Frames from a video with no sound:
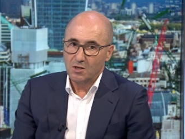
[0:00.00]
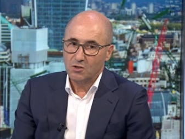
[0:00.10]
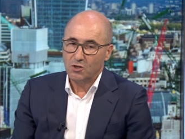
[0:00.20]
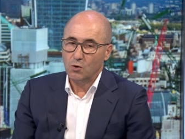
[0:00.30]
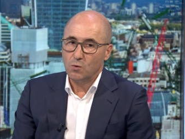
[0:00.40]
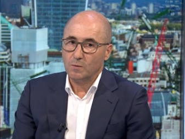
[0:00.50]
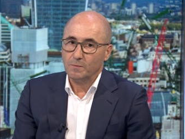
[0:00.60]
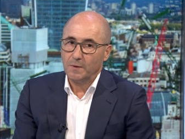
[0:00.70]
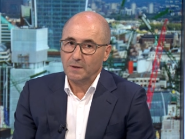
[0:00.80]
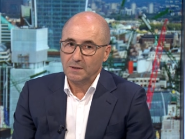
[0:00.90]
So,
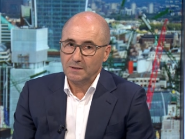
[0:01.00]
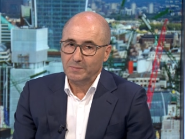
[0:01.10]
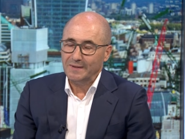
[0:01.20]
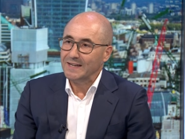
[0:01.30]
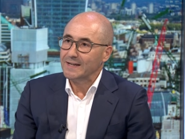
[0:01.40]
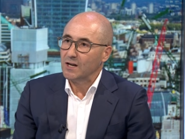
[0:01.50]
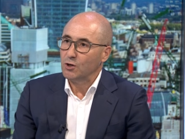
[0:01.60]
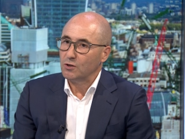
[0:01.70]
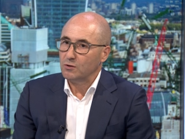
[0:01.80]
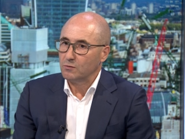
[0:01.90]
Piguet
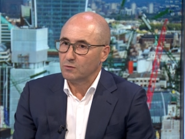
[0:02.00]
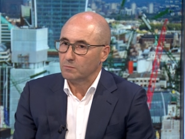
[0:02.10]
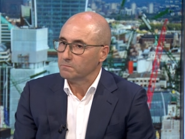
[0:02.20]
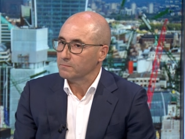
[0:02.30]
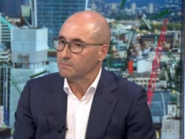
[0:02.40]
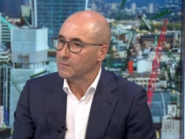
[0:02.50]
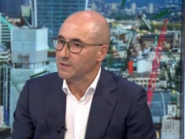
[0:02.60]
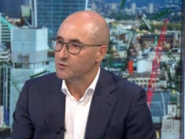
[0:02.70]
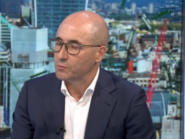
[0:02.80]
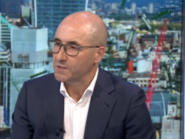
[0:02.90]
Galland, or
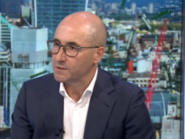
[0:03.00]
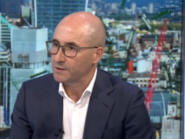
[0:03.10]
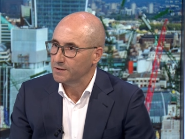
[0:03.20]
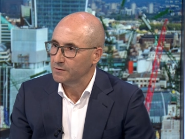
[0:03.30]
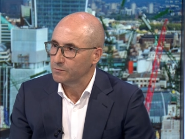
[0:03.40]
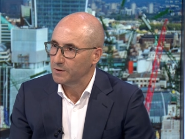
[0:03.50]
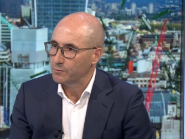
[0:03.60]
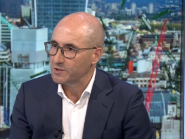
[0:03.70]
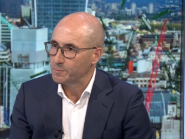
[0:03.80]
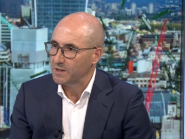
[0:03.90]
in Switzerland, when
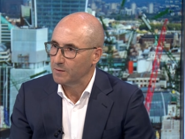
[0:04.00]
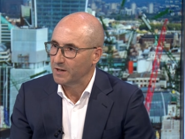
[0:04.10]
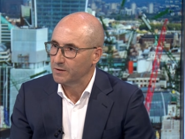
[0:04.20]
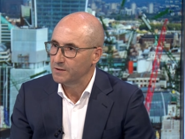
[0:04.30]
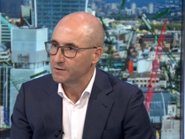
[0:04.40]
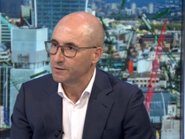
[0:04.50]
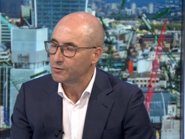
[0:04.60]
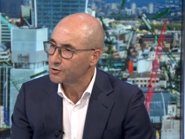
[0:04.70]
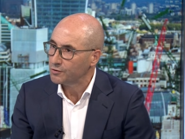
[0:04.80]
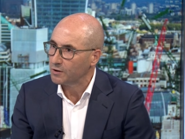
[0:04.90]
we speak about
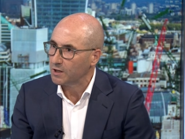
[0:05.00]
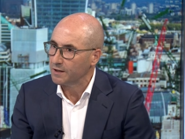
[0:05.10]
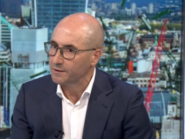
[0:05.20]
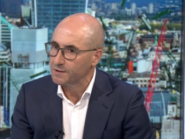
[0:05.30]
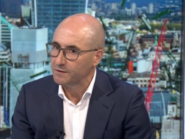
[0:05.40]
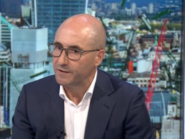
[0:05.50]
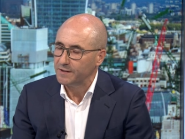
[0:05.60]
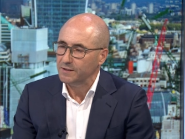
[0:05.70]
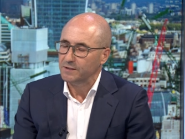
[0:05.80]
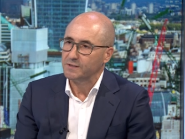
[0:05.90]
institutional clients, in
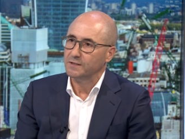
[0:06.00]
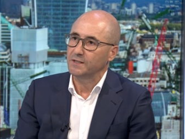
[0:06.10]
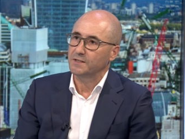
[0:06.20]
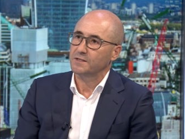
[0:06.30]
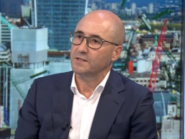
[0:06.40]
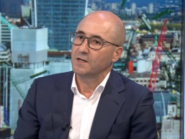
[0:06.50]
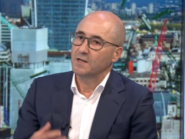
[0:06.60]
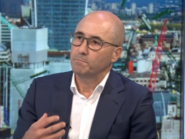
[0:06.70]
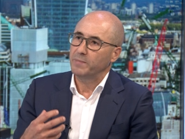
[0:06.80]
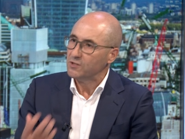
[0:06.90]
fact, it's, it's
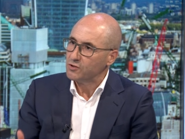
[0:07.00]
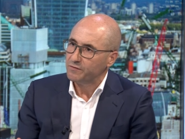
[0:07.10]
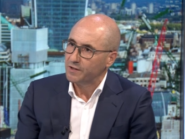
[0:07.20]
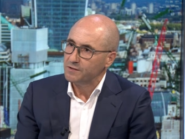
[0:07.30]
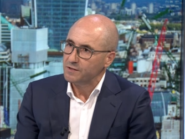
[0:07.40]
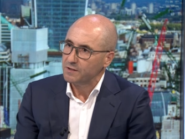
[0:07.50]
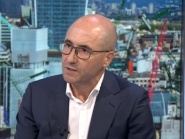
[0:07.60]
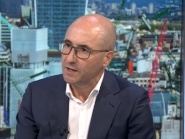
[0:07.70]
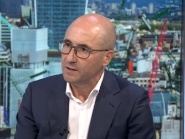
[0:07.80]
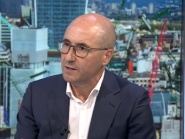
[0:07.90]
pension funds
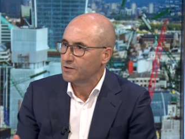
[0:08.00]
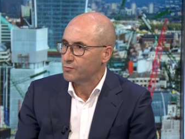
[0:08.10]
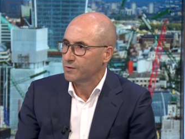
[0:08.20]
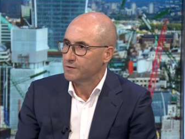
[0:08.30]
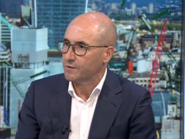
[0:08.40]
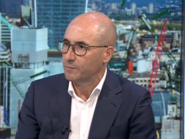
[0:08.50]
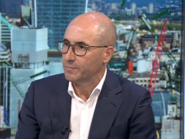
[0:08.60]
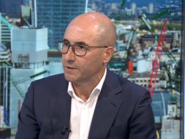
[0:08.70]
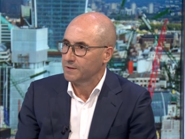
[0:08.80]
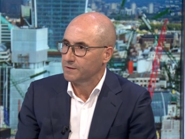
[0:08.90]
and insurance
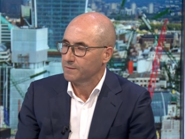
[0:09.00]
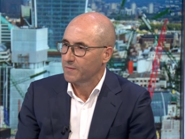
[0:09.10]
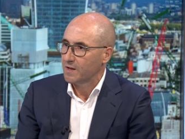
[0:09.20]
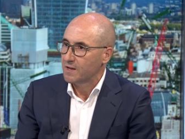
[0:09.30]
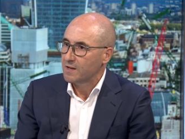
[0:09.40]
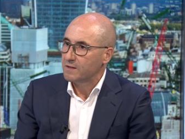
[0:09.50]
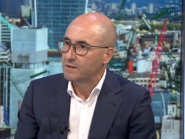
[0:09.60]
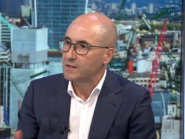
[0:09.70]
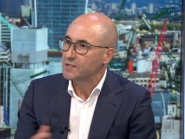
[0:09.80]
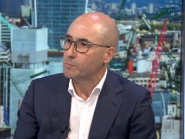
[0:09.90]
companies.
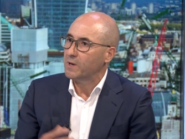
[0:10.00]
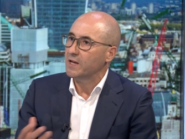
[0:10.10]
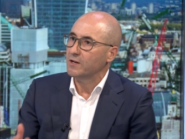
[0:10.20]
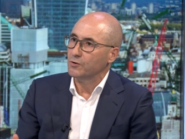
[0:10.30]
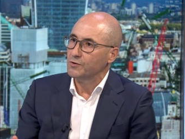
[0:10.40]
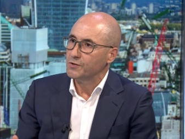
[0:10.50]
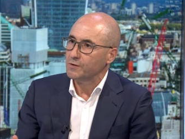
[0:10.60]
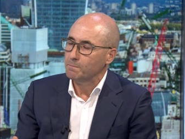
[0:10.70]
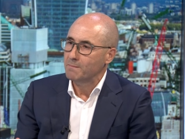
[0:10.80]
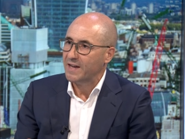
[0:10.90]
These players
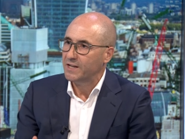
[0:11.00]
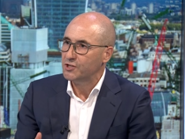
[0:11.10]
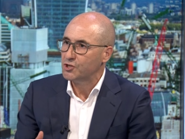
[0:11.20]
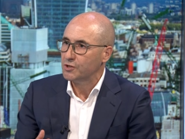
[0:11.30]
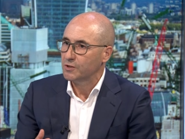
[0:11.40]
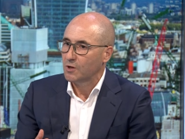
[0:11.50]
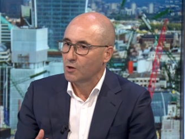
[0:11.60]
manage